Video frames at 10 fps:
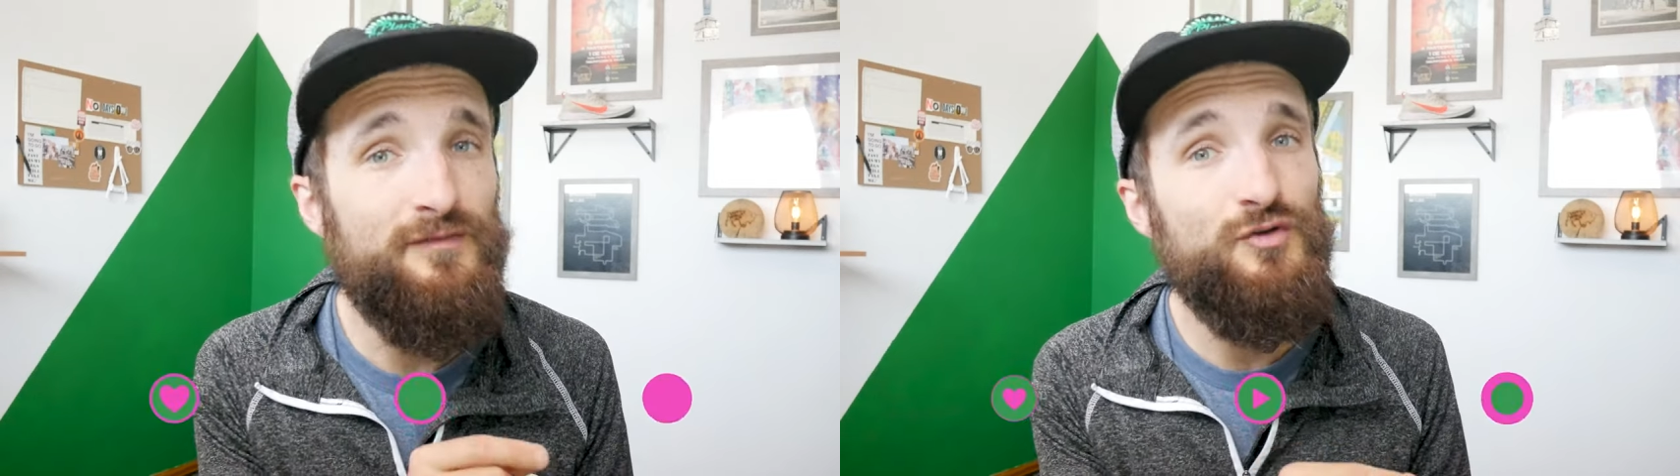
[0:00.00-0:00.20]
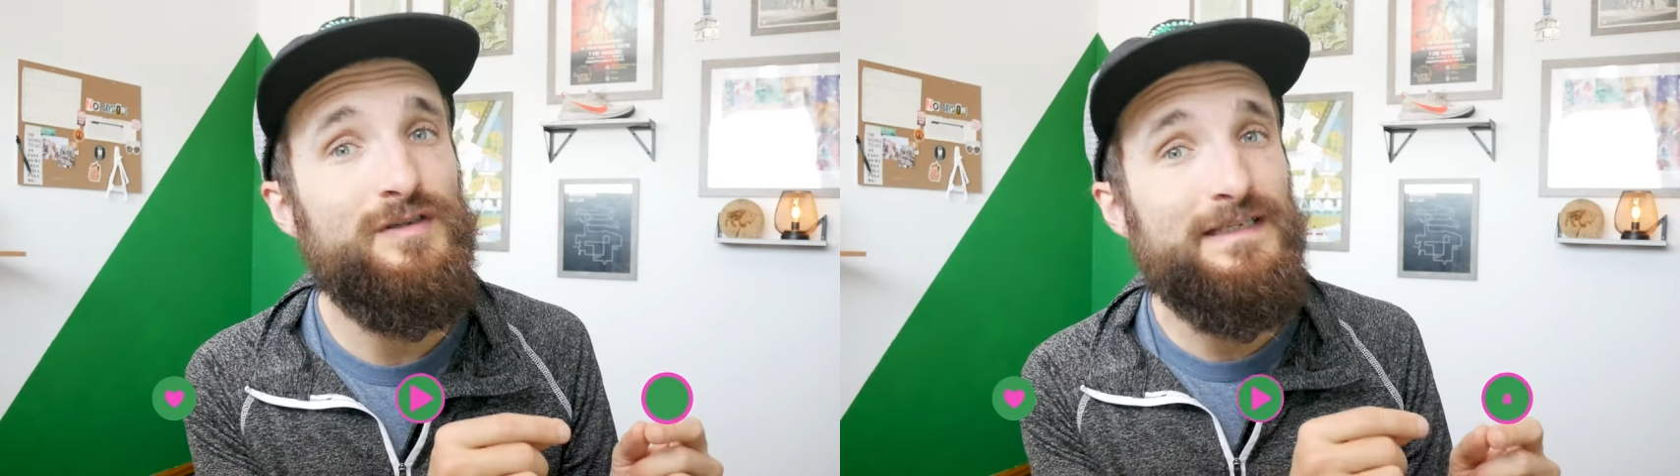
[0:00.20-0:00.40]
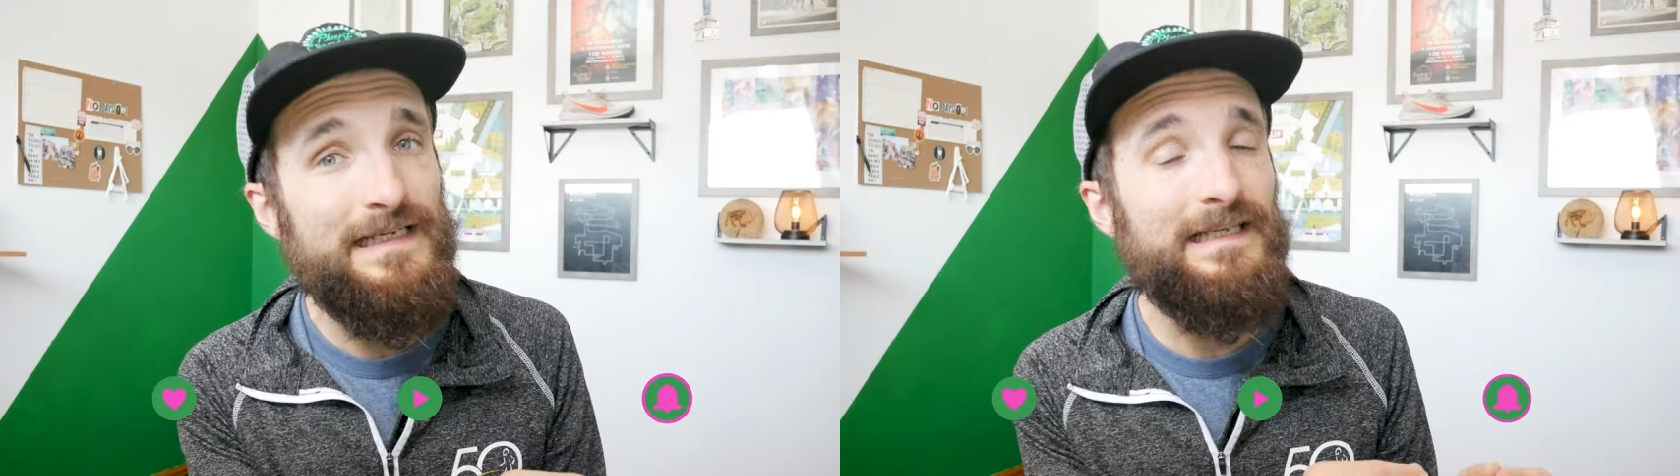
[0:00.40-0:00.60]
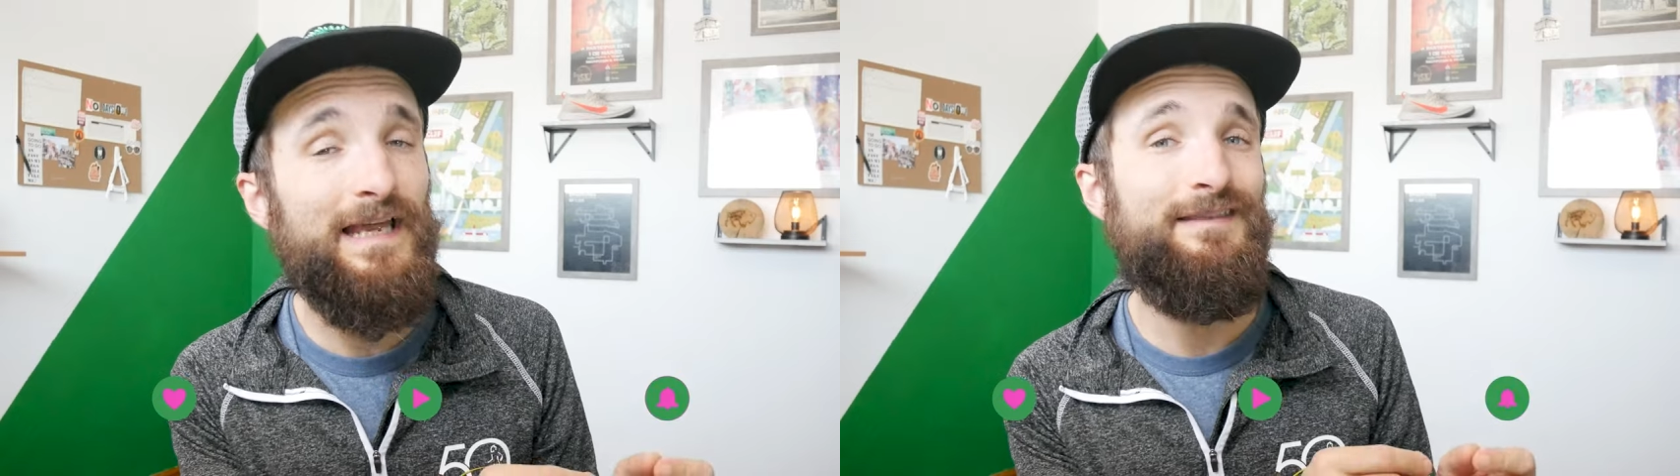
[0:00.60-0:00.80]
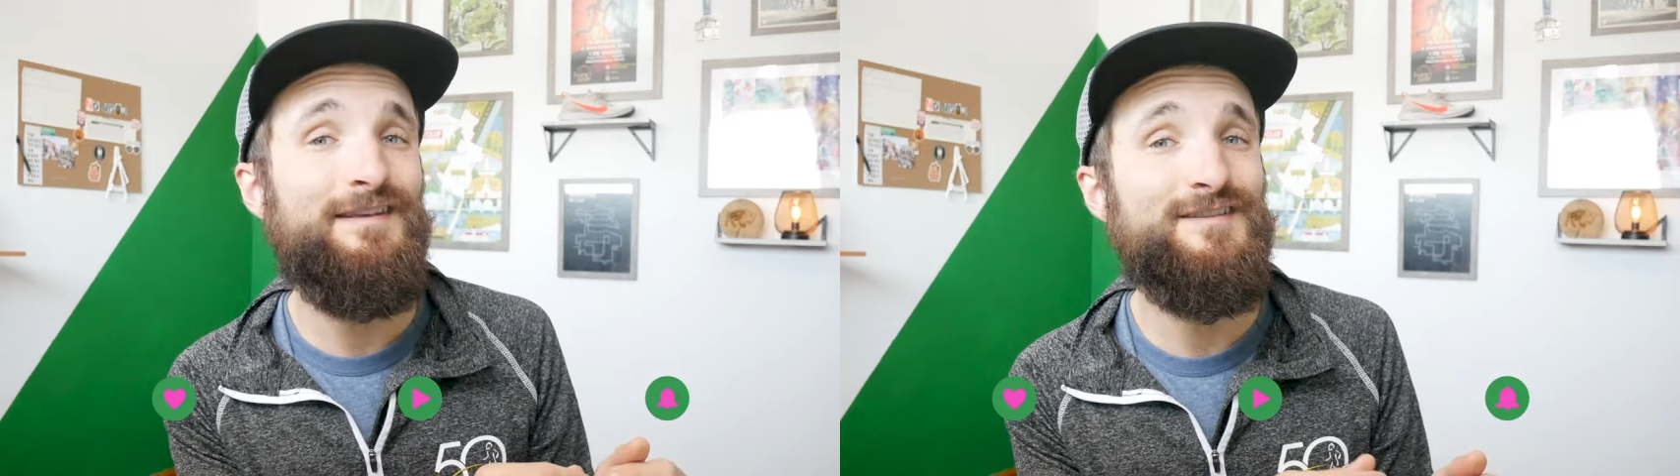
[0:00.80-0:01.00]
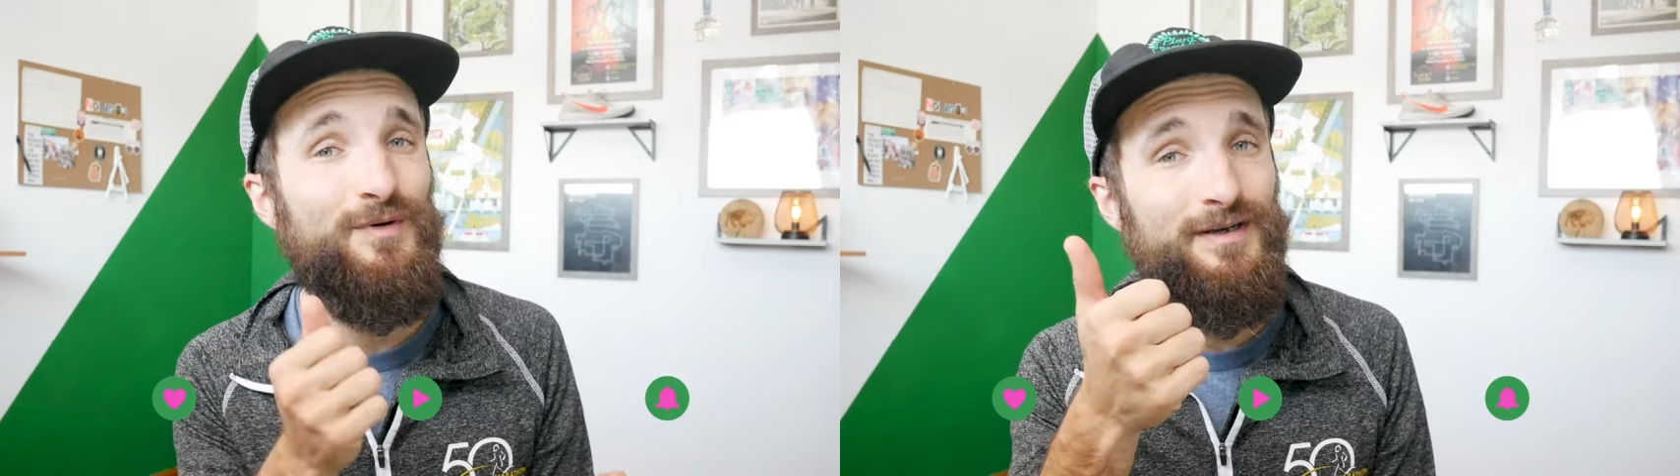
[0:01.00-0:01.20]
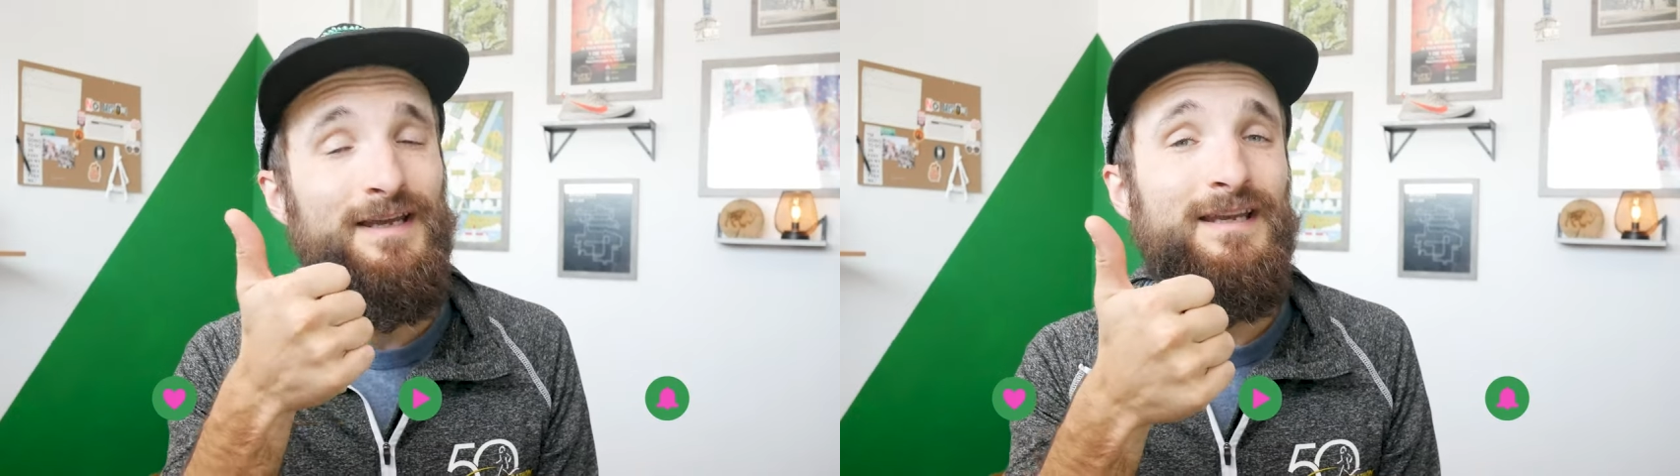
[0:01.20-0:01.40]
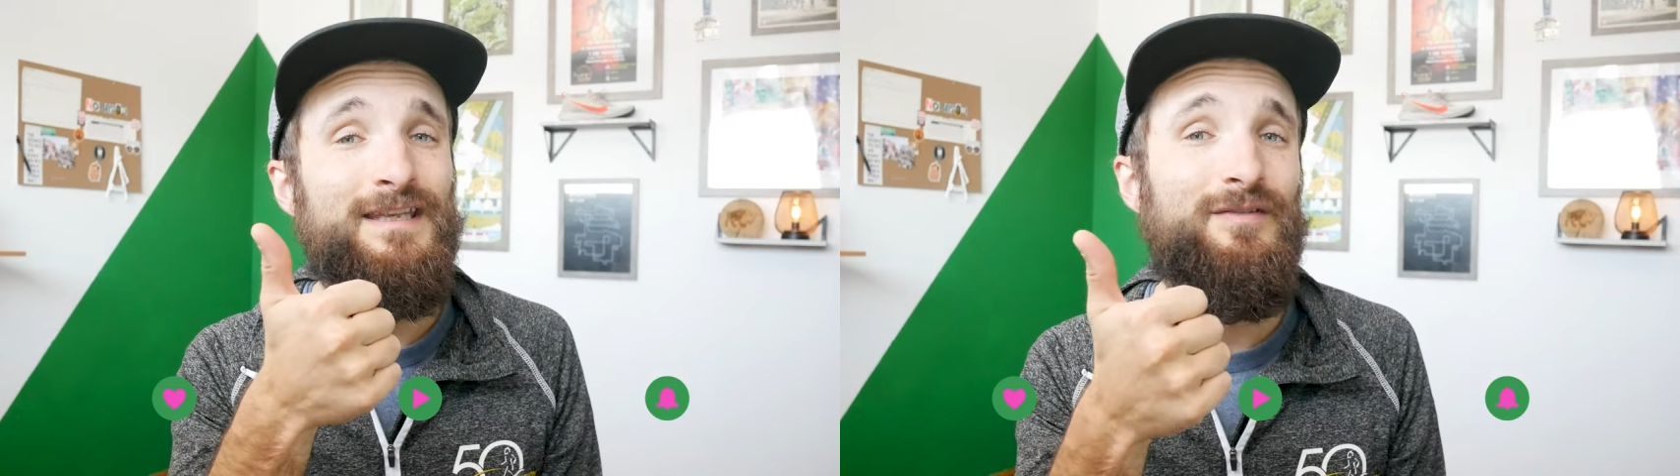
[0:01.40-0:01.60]
If you did like this one,
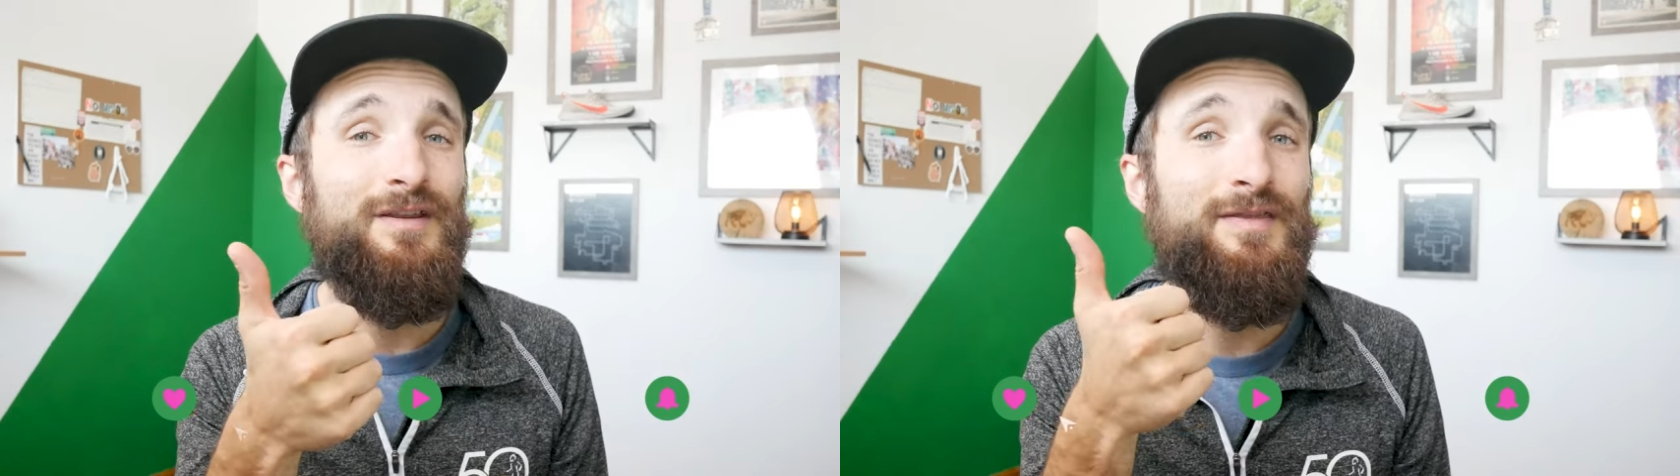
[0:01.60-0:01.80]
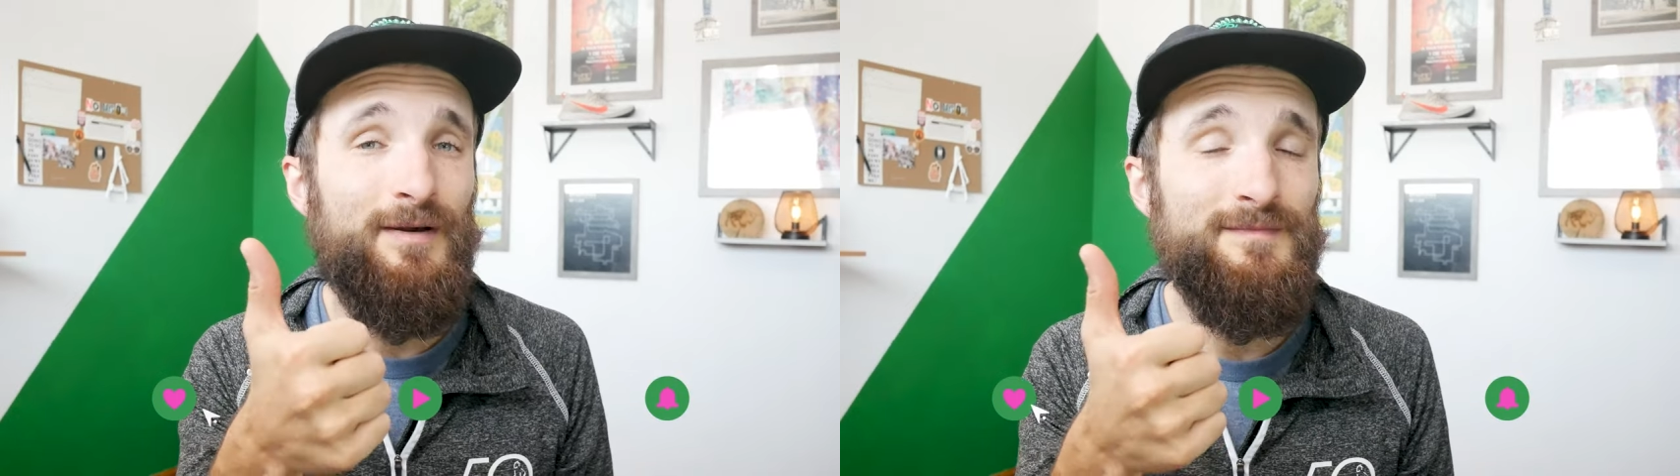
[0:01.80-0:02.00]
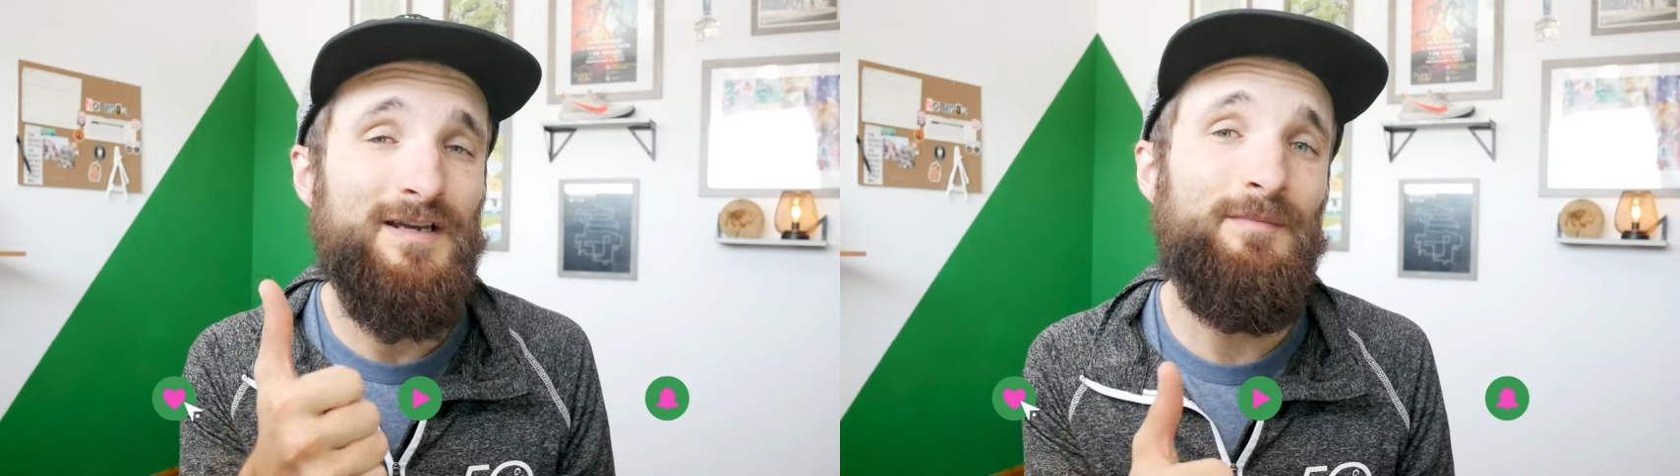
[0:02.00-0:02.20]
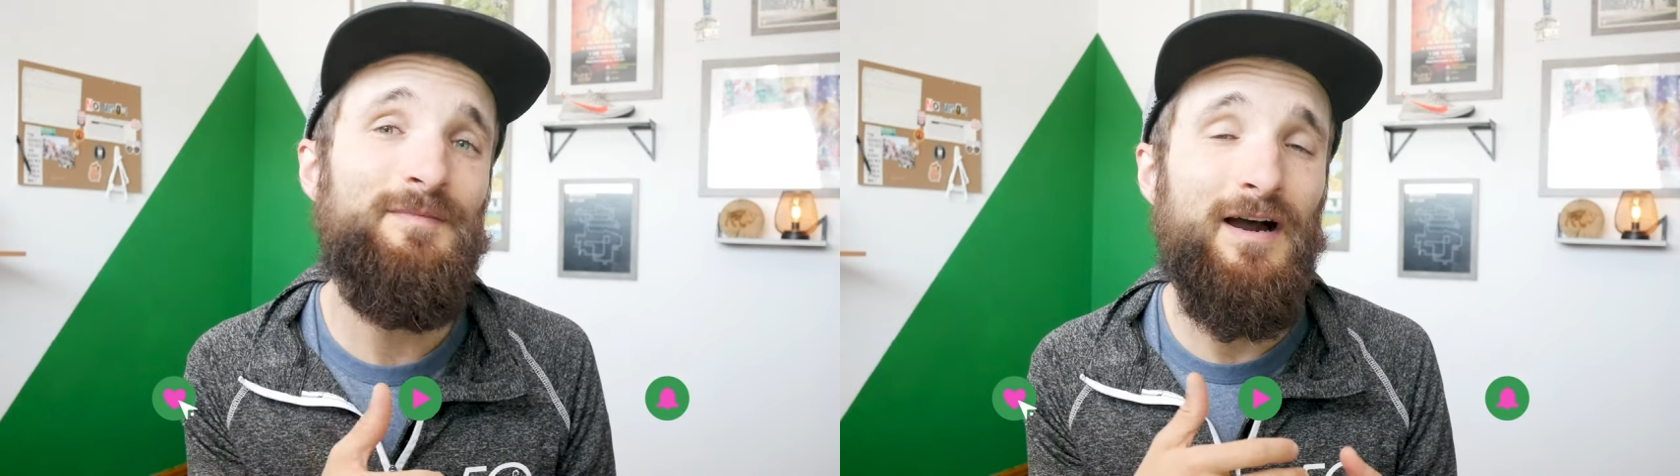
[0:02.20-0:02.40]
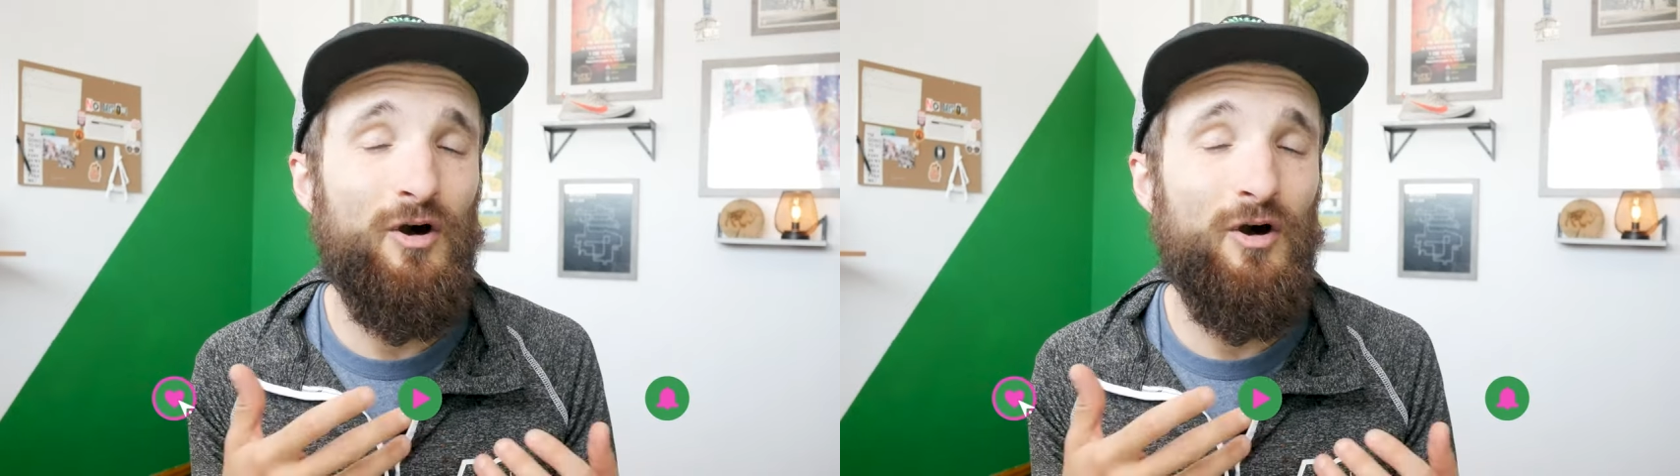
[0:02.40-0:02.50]
give it a thumbs up.